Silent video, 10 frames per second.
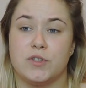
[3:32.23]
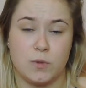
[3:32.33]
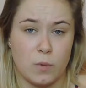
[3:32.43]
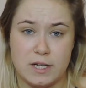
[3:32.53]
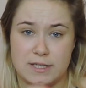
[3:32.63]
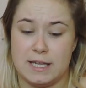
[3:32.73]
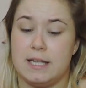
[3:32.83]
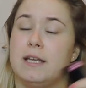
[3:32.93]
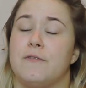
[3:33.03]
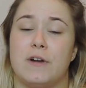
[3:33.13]

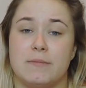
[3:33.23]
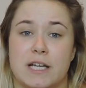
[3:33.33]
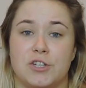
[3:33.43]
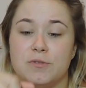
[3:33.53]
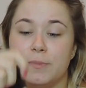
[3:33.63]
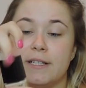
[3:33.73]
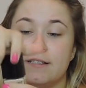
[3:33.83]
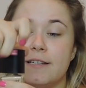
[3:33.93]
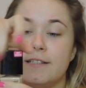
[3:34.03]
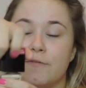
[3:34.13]
squirty foundation,
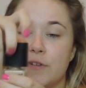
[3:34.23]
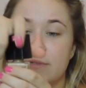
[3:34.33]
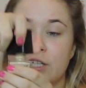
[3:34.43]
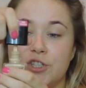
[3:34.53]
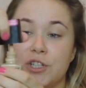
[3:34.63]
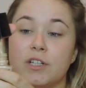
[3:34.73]
because this foundation,